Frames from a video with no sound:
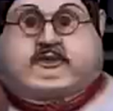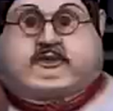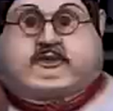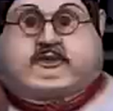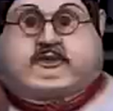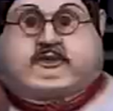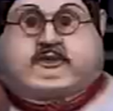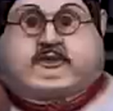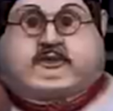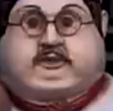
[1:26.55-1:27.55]

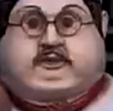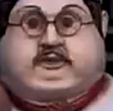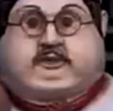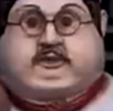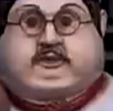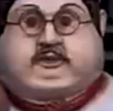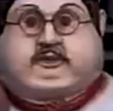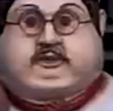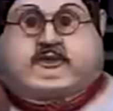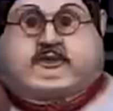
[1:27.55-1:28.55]

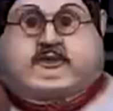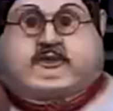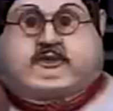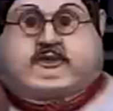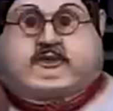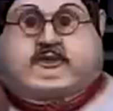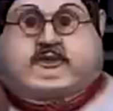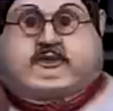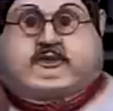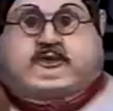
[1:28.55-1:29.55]

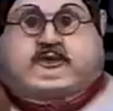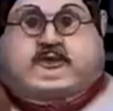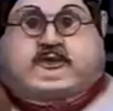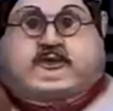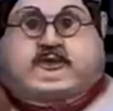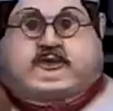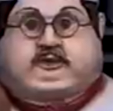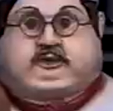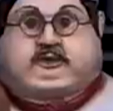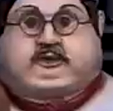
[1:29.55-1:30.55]

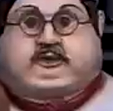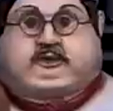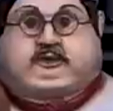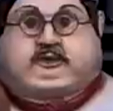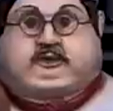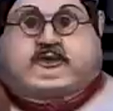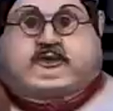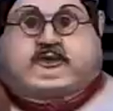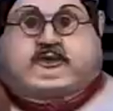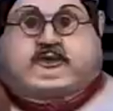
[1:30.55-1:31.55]

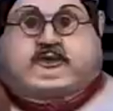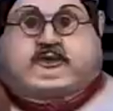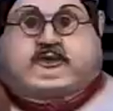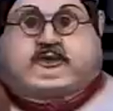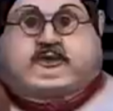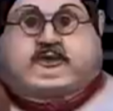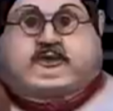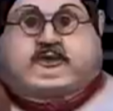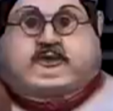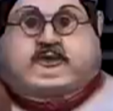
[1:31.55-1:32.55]
[no speech]